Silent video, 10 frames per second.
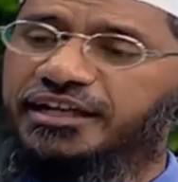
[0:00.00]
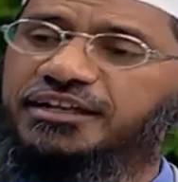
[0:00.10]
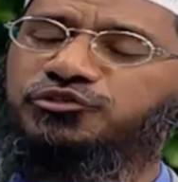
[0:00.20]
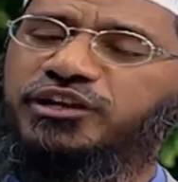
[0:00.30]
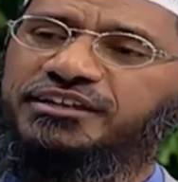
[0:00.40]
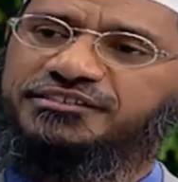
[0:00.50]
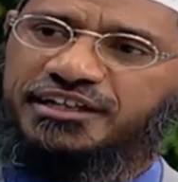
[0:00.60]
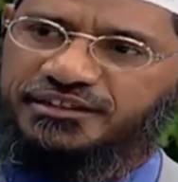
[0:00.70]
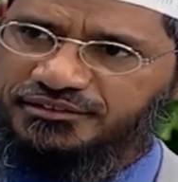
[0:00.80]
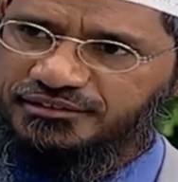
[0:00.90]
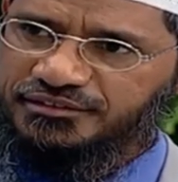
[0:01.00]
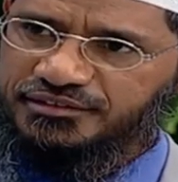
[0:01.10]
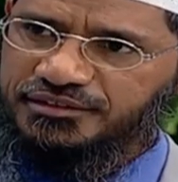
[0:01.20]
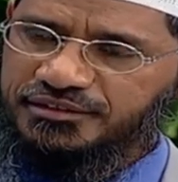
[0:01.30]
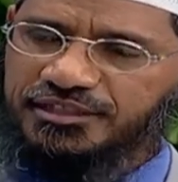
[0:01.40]
in Surah Insan,
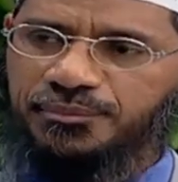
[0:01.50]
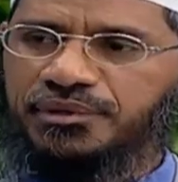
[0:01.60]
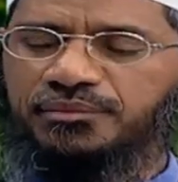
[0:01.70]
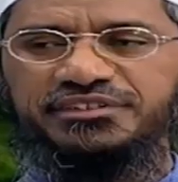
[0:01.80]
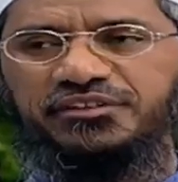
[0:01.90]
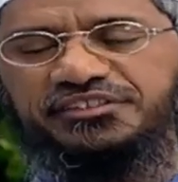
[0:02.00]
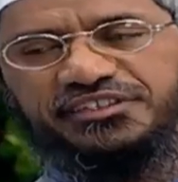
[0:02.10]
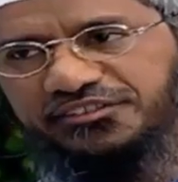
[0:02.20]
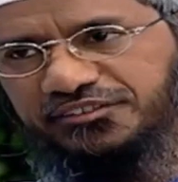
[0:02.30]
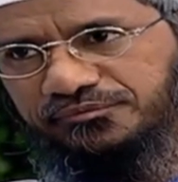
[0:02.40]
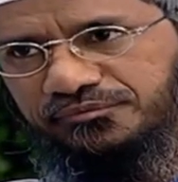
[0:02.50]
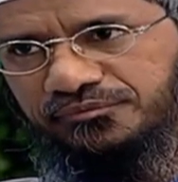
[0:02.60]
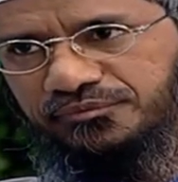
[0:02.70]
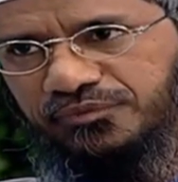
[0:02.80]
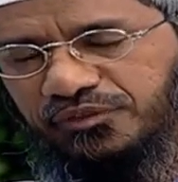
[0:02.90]
chapter number 76,
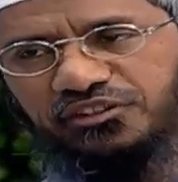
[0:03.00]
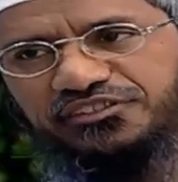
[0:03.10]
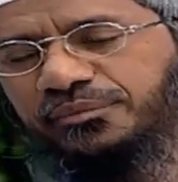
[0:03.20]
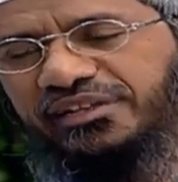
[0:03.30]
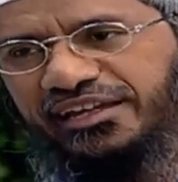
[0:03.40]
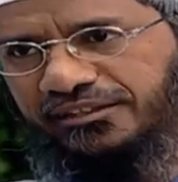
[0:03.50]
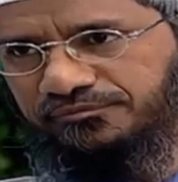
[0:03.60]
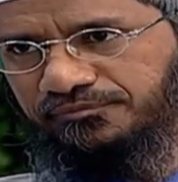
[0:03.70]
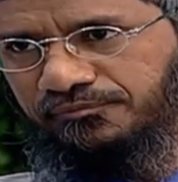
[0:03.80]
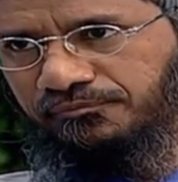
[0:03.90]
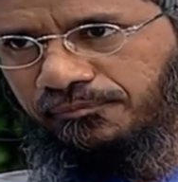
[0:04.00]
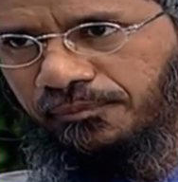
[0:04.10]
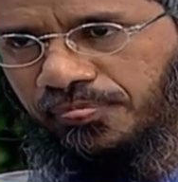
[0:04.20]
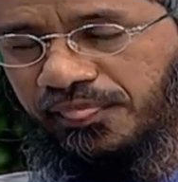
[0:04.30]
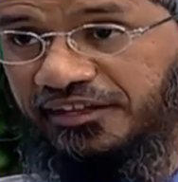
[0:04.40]
verse number 9.
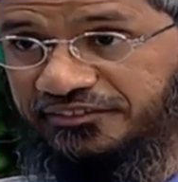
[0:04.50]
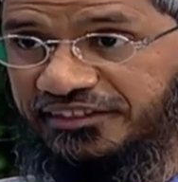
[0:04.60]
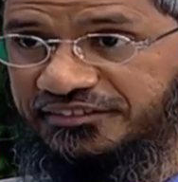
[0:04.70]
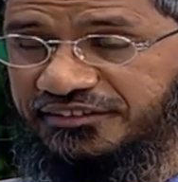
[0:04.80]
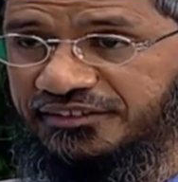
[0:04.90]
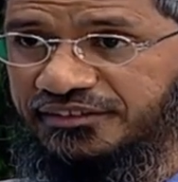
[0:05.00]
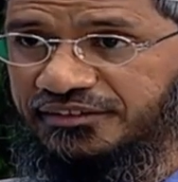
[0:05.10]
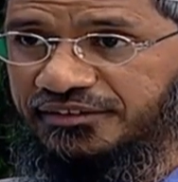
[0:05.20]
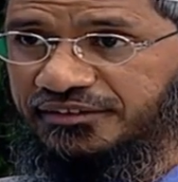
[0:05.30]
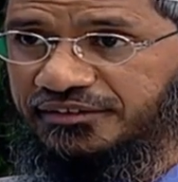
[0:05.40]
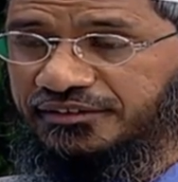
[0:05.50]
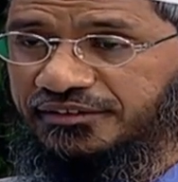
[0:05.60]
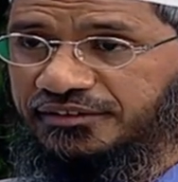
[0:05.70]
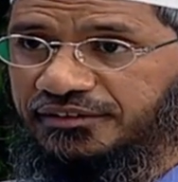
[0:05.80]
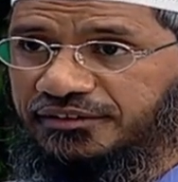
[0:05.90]
It says
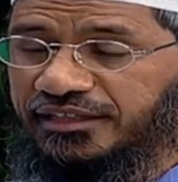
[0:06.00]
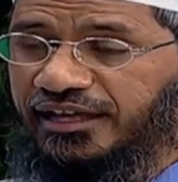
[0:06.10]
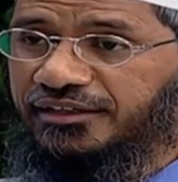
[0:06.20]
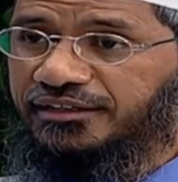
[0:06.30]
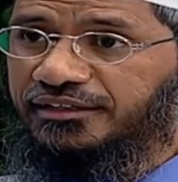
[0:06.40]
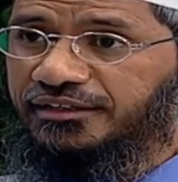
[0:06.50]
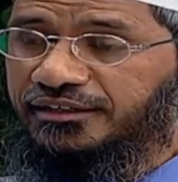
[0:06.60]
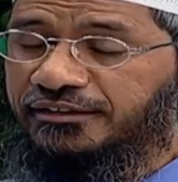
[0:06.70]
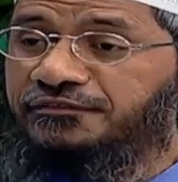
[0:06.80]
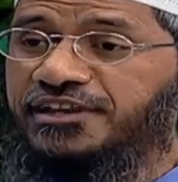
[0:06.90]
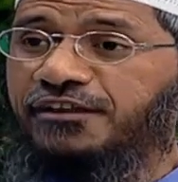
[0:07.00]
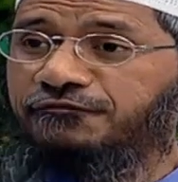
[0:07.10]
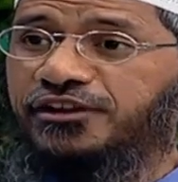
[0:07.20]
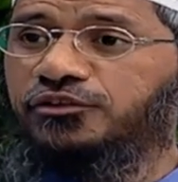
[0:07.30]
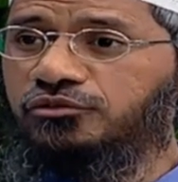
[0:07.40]
that we
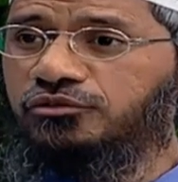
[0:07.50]
have fed